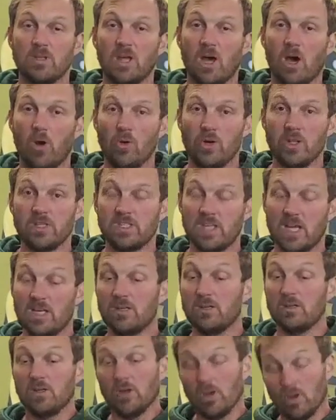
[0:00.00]
The whole
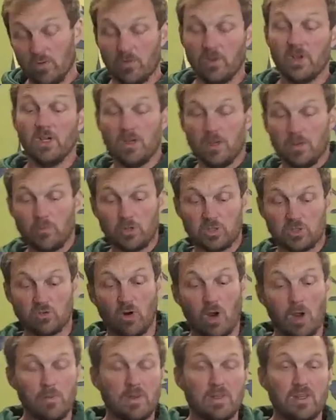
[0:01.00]
intent of
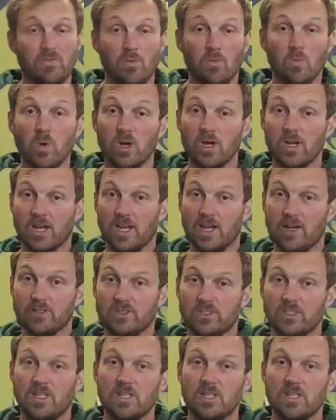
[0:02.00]
prescribing different workouts